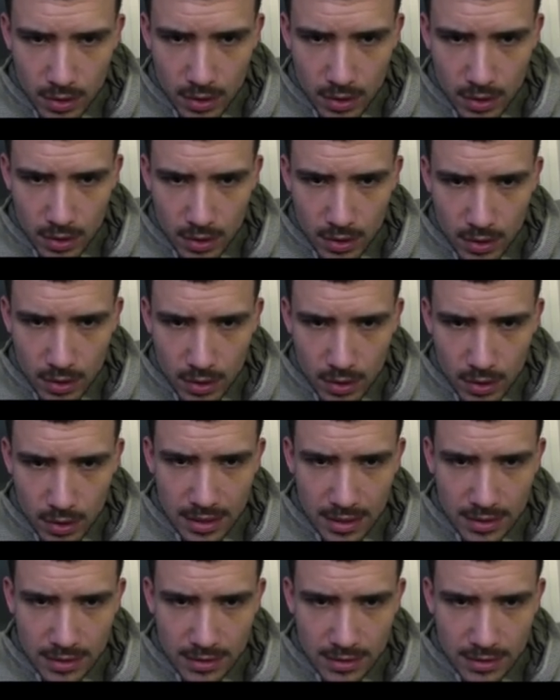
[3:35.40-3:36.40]

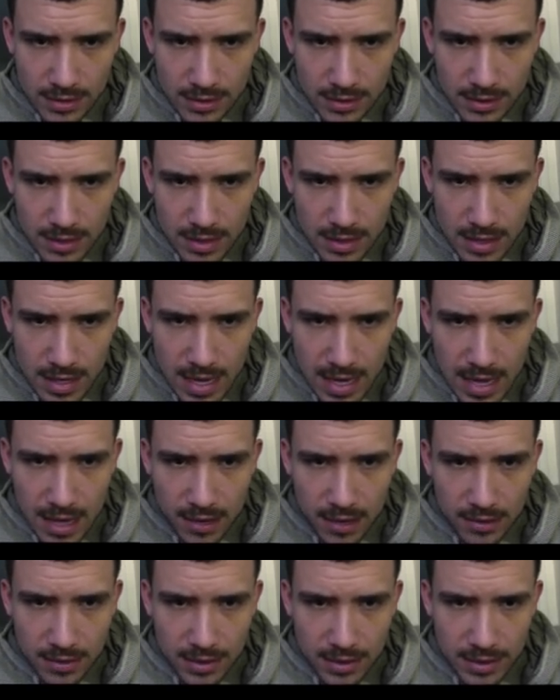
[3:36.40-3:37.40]
and
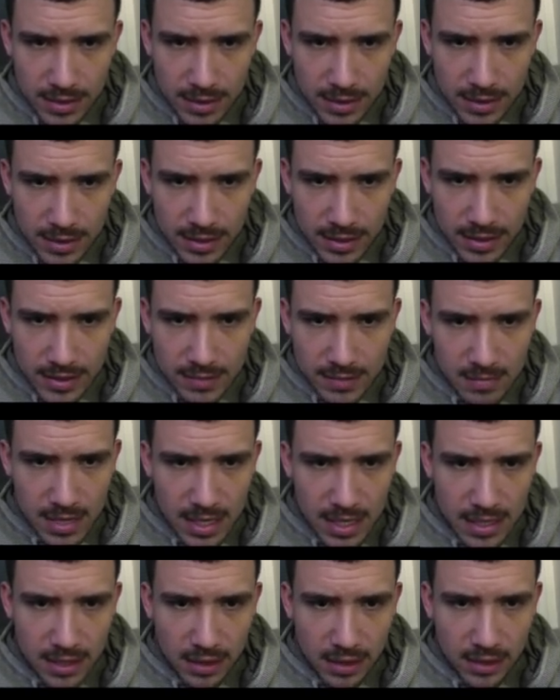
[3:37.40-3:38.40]
now, in his
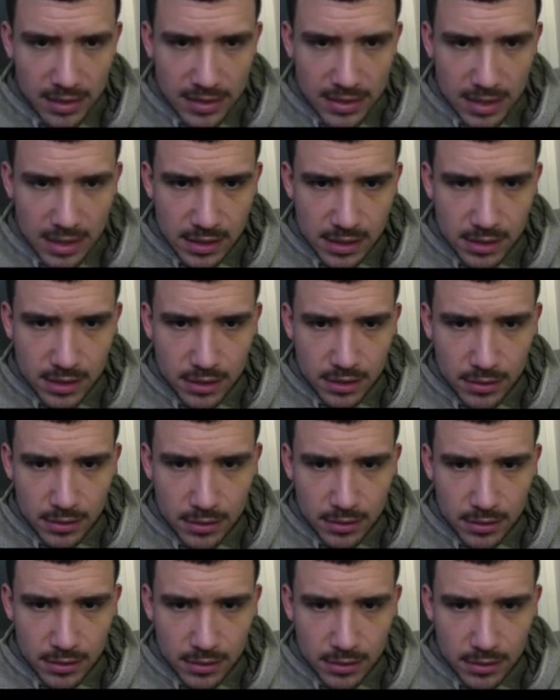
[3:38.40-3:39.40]
mind, all he's got to
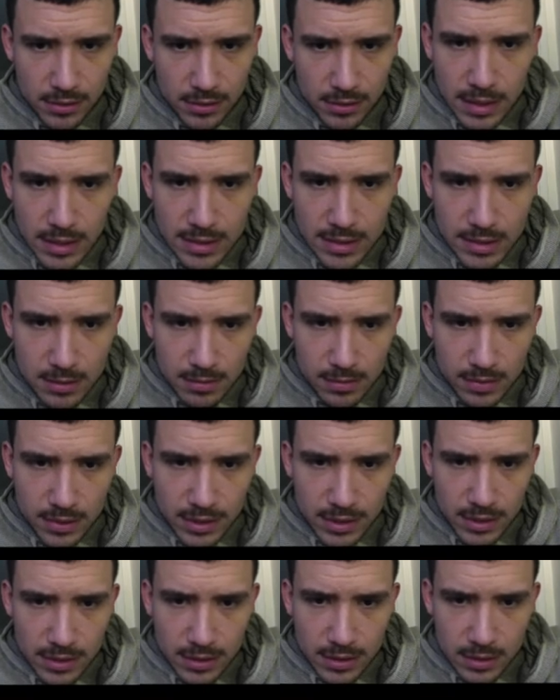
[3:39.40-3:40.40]
do is
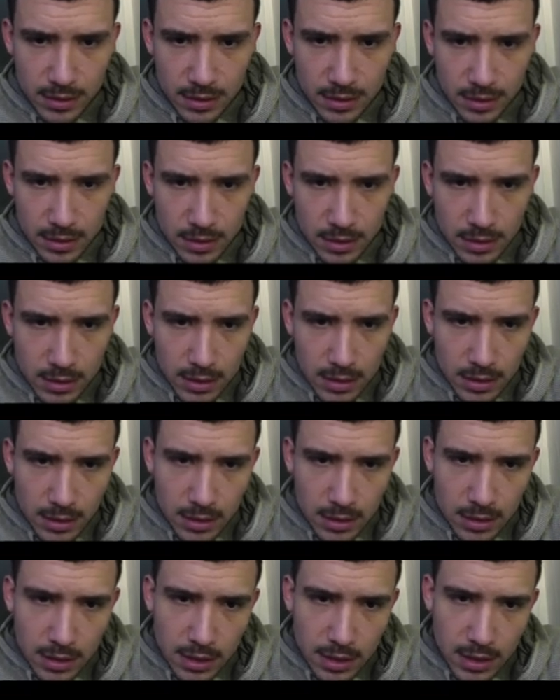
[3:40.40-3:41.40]
complete
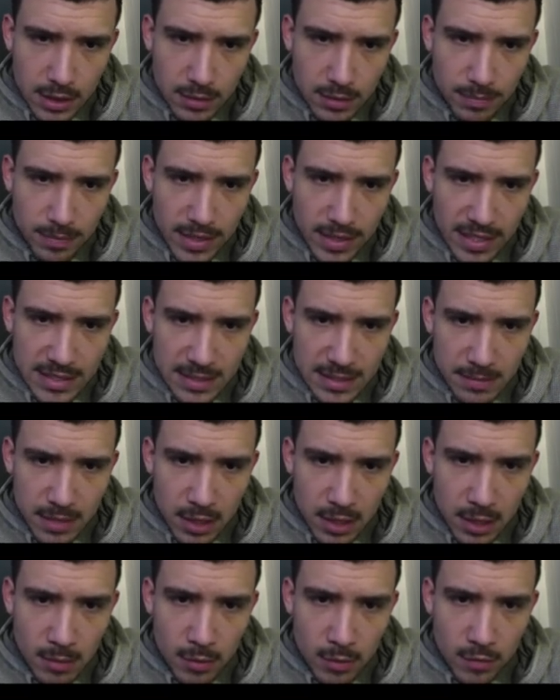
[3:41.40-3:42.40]
uh, passing my
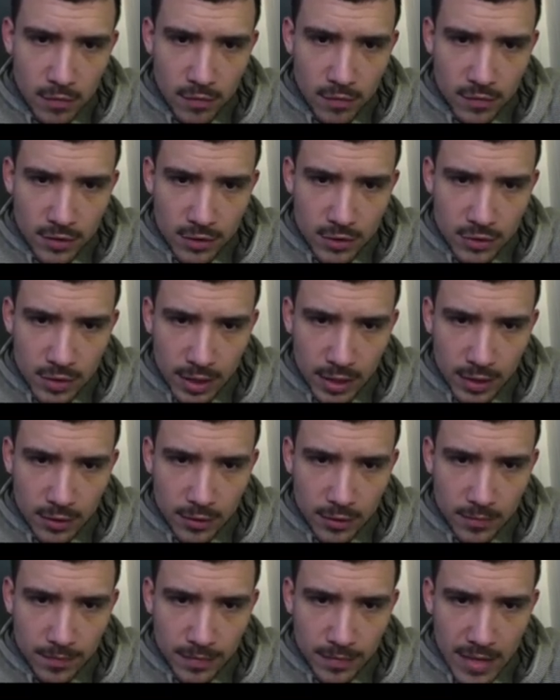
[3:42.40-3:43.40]
arm over for the
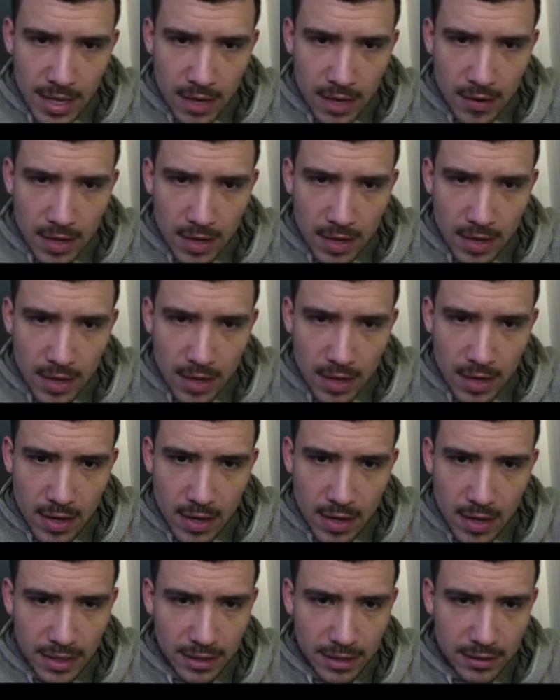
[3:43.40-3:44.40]
triangle. Now I'm
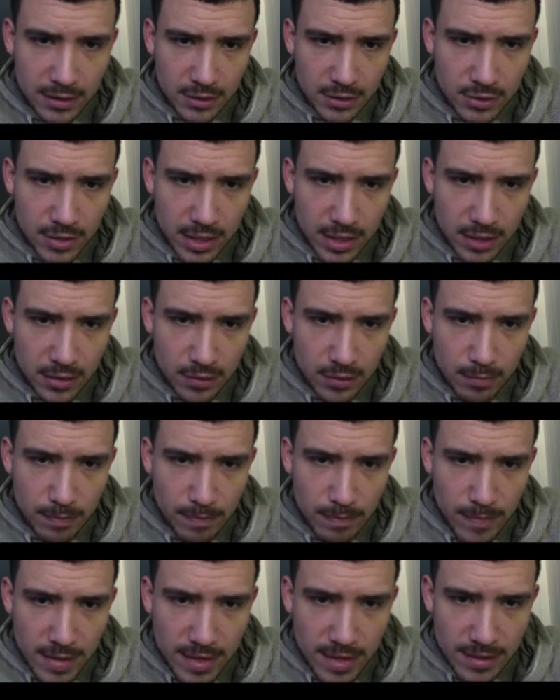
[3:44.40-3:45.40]
thinking triangle
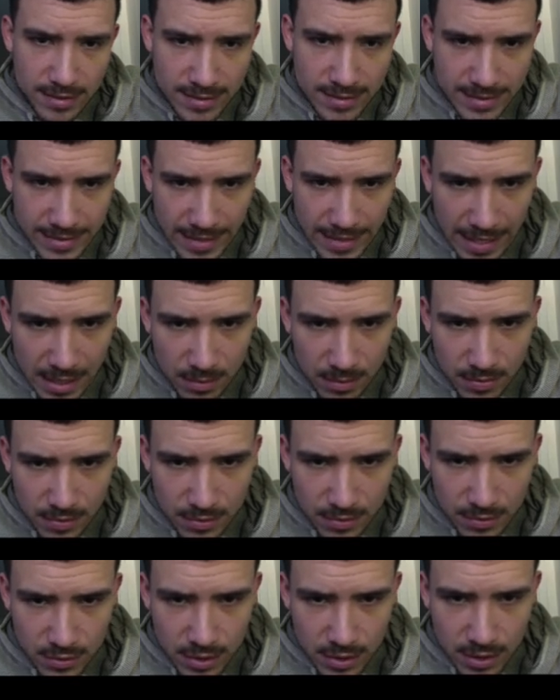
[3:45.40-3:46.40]
escape,
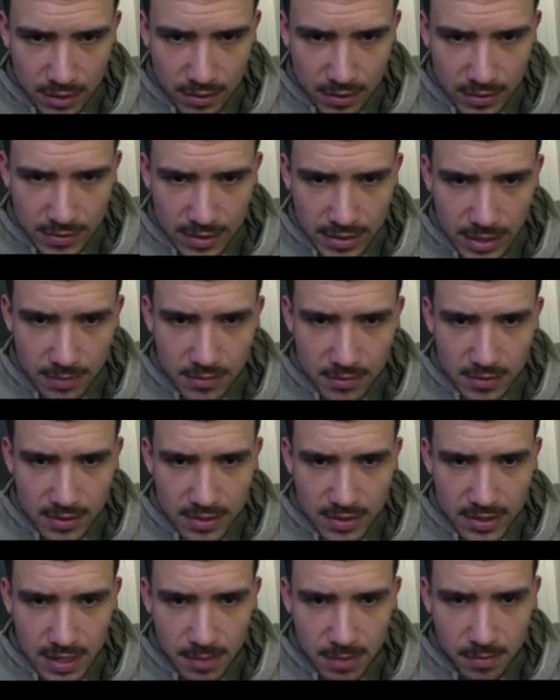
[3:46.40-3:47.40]
triangle escape. So I
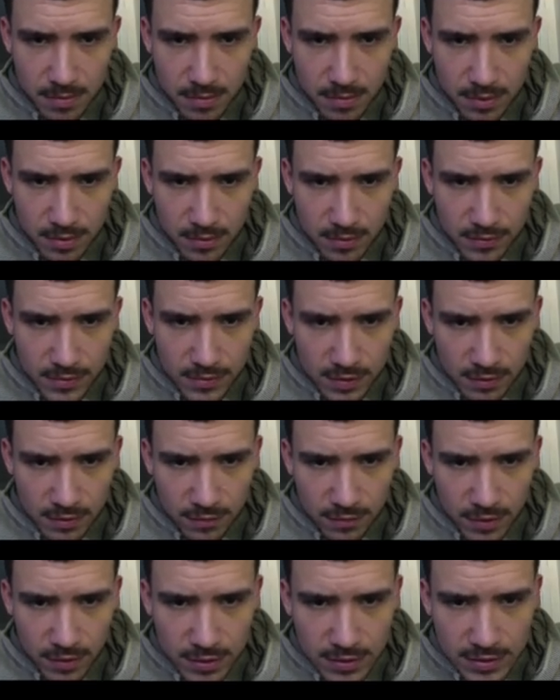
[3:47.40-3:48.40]
step to the
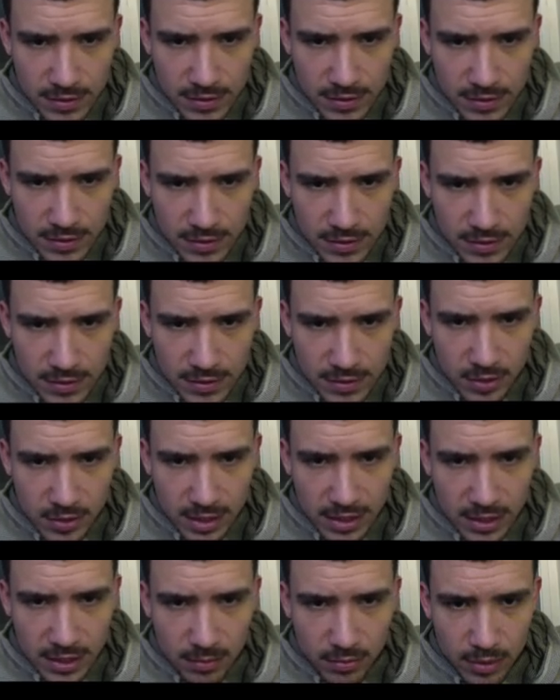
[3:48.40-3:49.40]
far side and I'm
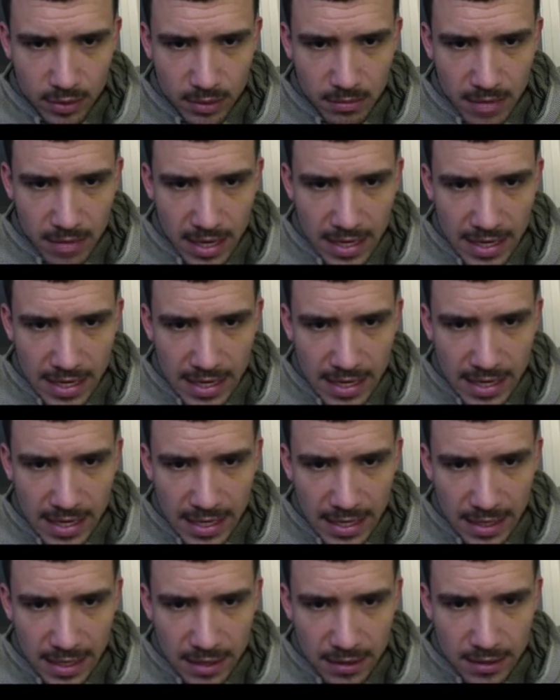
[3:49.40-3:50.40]
trying to bring my knee
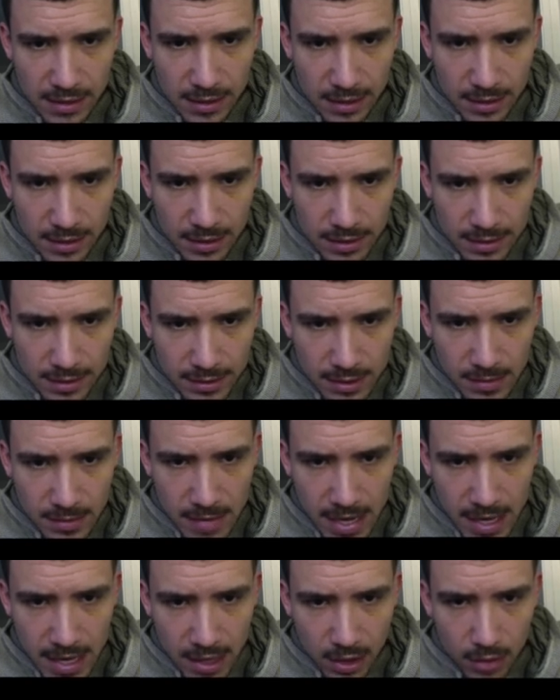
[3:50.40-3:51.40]
in to
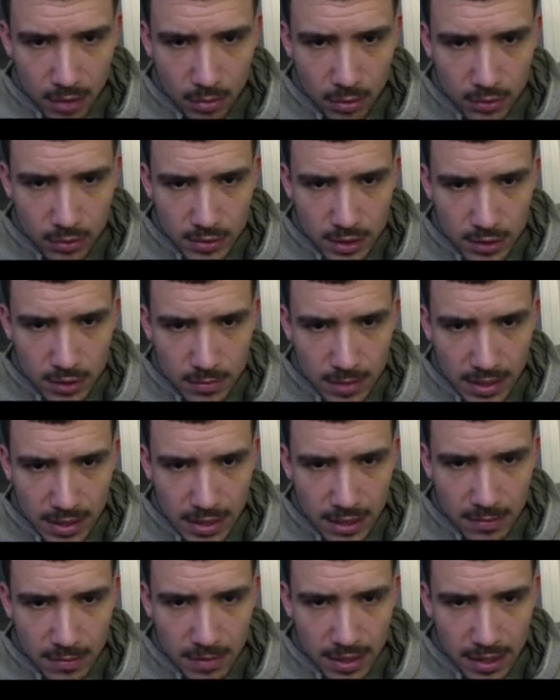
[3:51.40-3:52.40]
my elbow, touch my knee
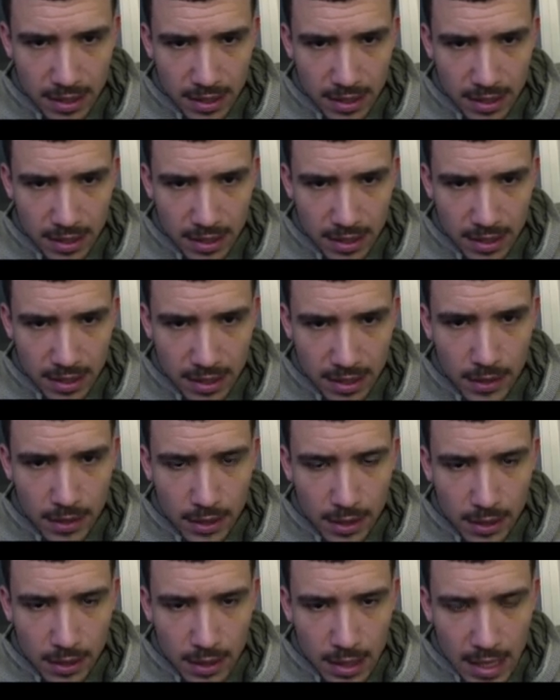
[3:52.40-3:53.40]
to my elbow
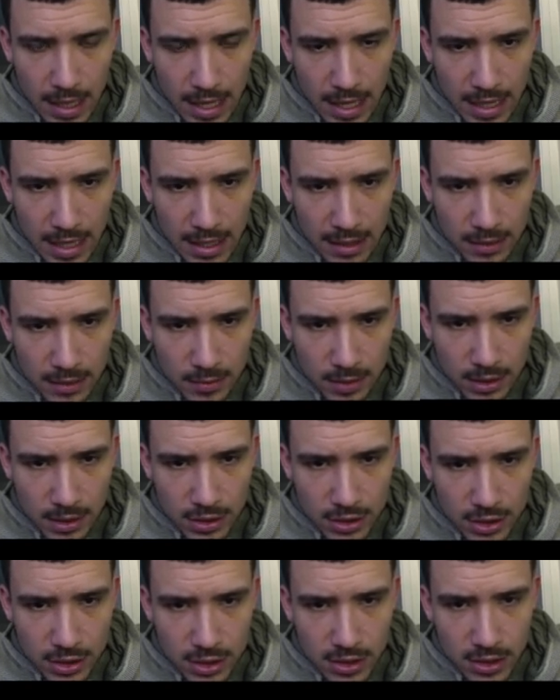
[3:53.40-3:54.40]
and what I
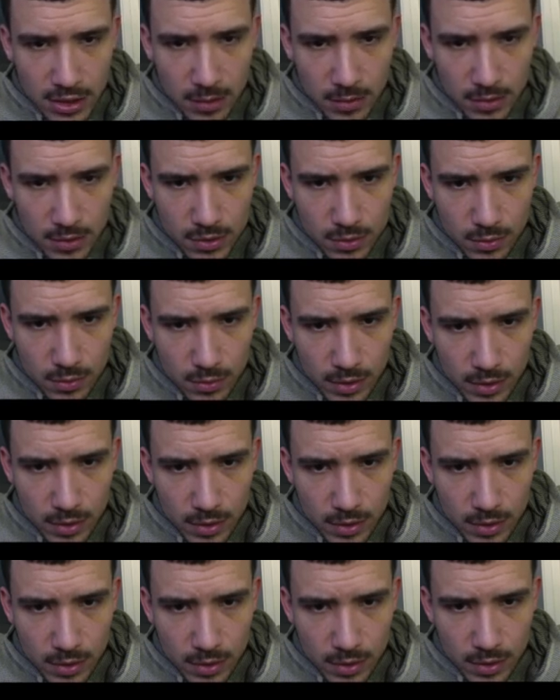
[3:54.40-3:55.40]
should have done was
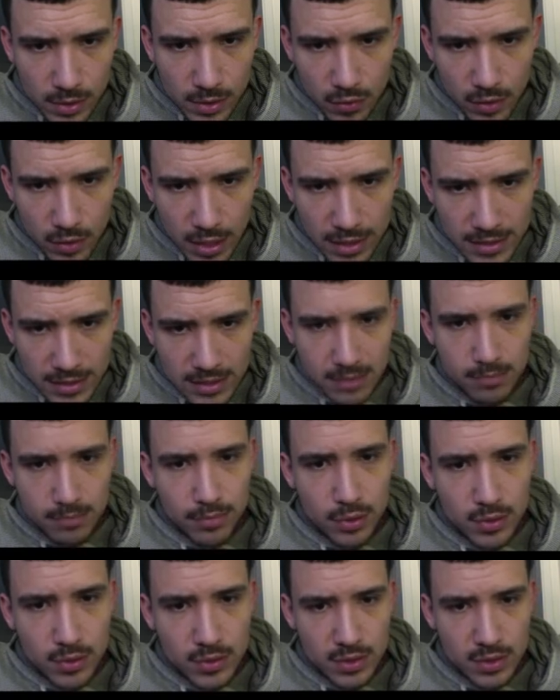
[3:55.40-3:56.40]
reach across and
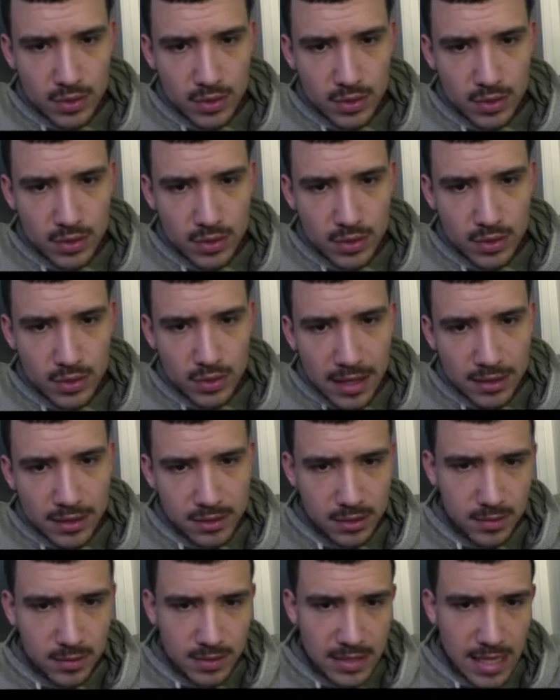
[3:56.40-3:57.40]
post on the mat next
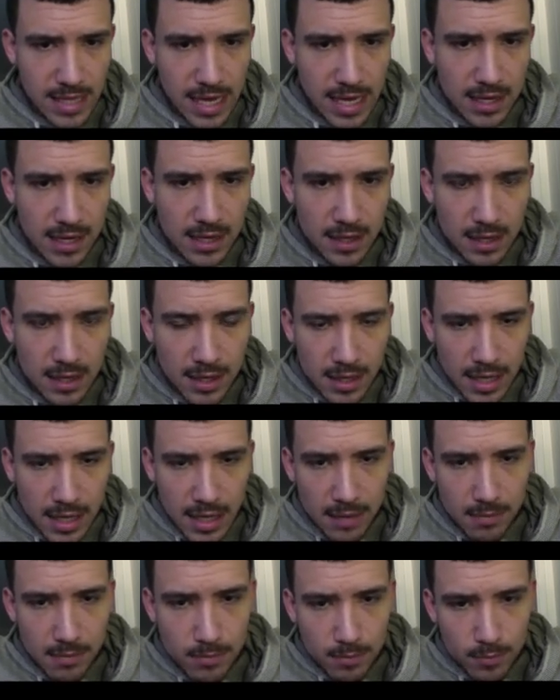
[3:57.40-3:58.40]
to his head
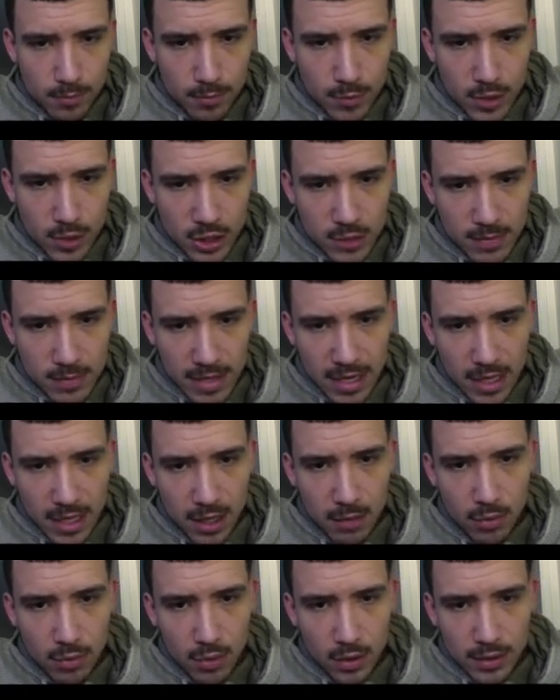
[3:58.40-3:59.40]
and touch my
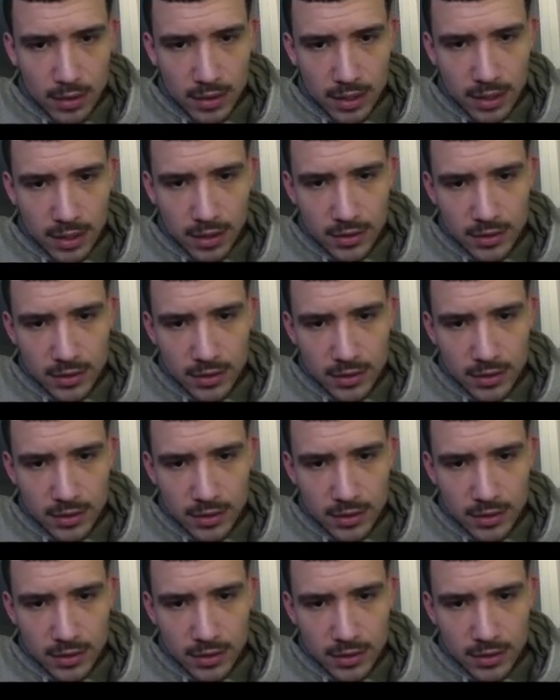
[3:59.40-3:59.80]
elbow on the other